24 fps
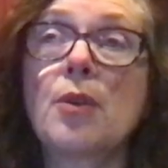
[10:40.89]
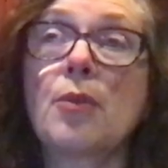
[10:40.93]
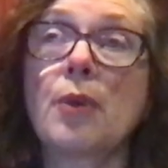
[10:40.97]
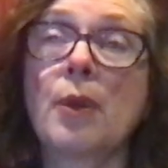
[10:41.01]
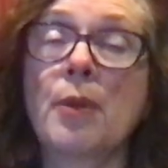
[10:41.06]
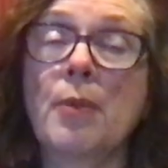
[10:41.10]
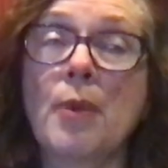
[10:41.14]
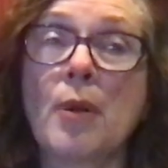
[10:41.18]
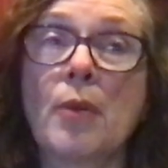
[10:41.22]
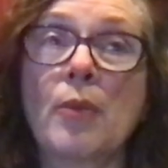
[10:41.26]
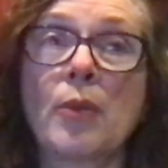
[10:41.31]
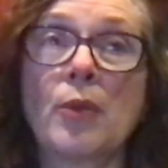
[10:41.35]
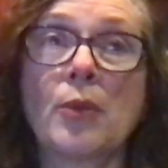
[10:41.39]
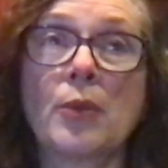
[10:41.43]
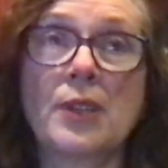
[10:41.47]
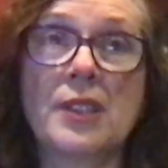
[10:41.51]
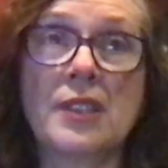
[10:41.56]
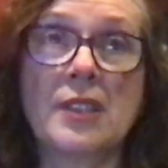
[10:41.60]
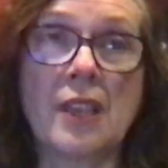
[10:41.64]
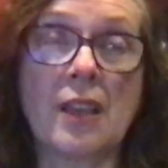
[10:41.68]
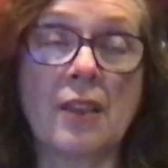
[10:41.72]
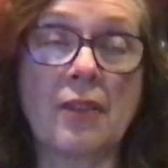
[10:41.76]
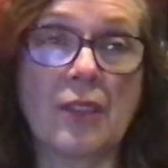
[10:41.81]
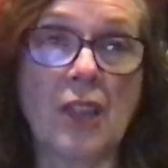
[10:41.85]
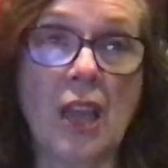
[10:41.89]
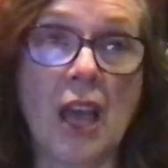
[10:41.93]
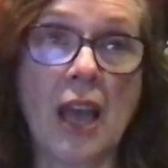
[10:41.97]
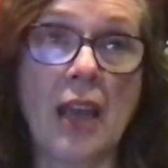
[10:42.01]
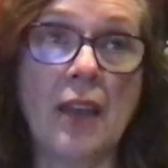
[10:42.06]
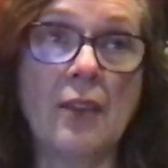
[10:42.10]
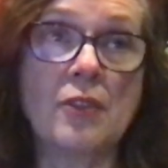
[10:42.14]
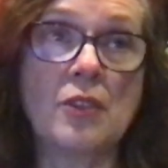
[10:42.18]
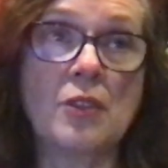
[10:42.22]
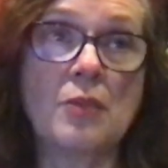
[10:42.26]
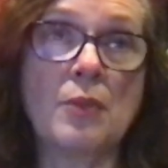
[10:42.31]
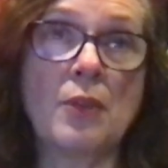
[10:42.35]
Remember, we save
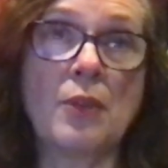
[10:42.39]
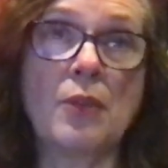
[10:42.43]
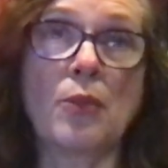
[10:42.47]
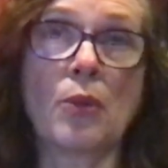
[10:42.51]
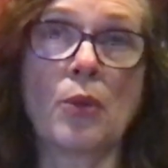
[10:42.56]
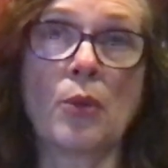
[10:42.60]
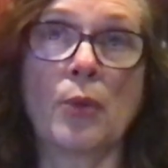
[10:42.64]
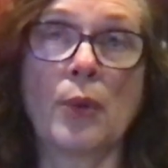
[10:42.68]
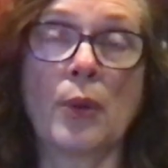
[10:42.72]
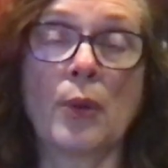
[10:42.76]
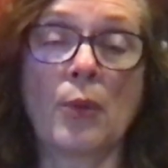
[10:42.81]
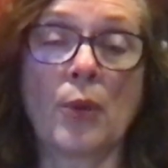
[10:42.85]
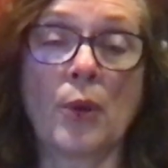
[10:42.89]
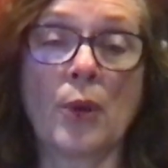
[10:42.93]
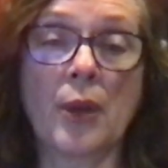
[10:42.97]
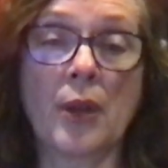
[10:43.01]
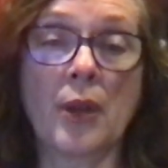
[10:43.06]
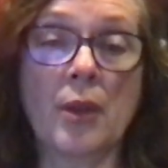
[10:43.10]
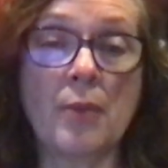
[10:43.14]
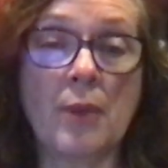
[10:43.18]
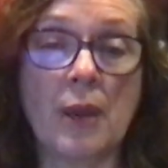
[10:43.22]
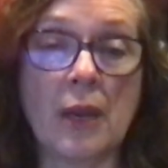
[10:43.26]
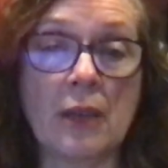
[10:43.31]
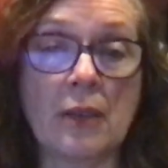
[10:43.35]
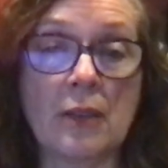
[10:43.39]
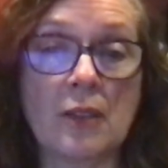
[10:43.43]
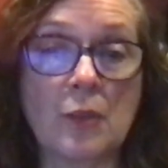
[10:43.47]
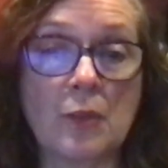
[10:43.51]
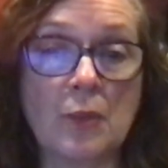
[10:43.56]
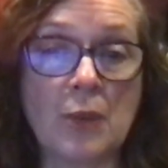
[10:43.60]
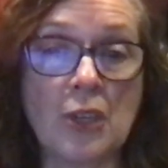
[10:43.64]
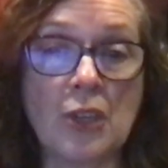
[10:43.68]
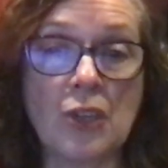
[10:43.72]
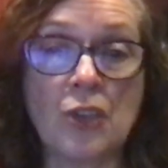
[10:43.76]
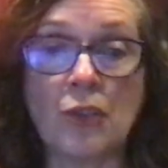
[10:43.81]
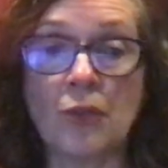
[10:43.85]
lives before we worry about
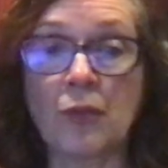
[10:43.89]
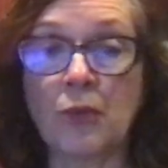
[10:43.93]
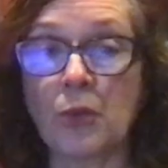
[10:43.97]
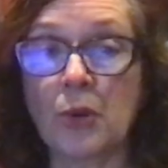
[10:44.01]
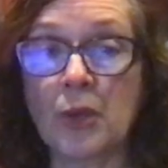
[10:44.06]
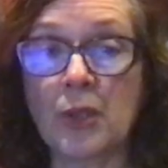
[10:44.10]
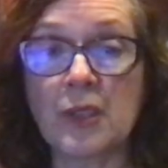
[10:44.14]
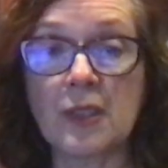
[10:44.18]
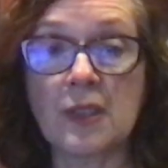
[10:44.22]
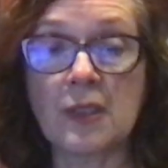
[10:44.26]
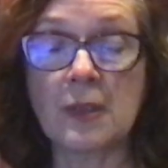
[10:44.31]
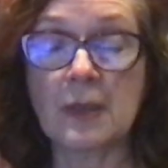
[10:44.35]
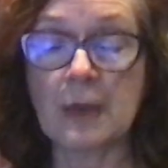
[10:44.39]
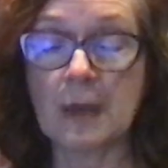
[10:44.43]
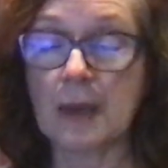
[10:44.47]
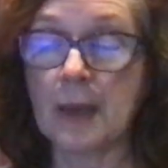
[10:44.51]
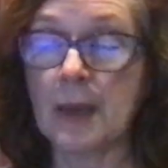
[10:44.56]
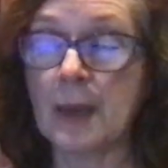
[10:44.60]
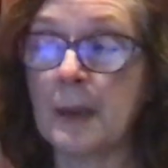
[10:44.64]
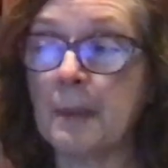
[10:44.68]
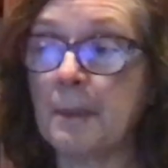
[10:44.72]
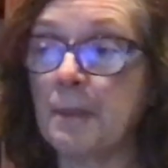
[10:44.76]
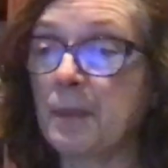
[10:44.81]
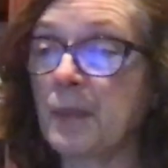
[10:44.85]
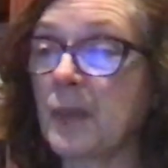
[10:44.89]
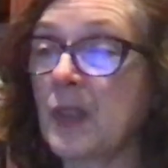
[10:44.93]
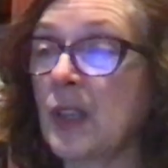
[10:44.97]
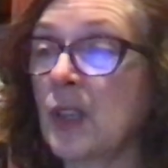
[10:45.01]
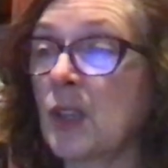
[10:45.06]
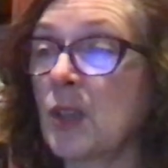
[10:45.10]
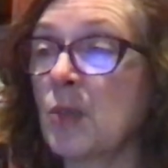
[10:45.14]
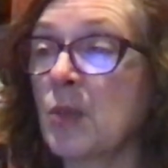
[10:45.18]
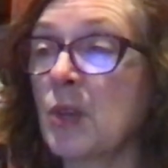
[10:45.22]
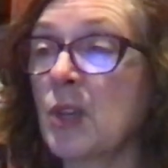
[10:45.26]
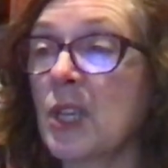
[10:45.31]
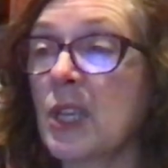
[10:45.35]
speech and voice um, and
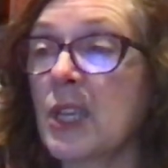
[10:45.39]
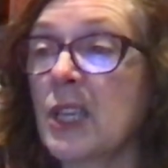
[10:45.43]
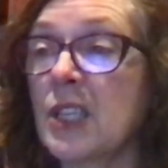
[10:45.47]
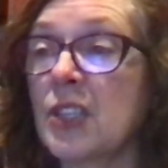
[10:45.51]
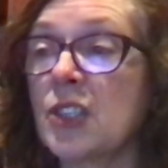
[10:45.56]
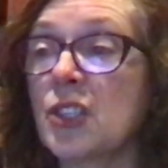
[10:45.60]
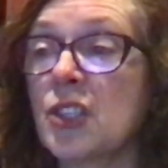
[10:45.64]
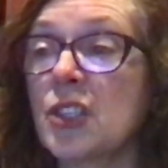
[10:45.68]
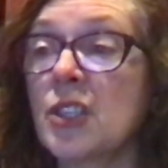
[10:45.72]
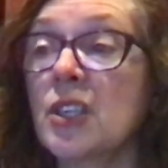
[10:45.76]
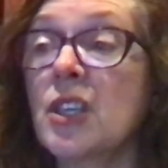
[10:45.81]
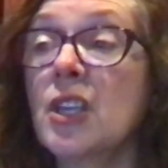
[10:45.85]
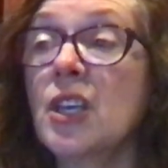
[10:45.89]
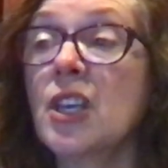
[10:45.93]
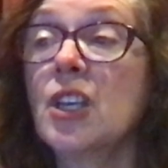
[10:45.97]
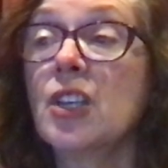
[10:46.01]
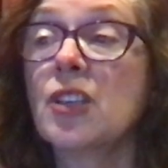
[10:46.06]
communication.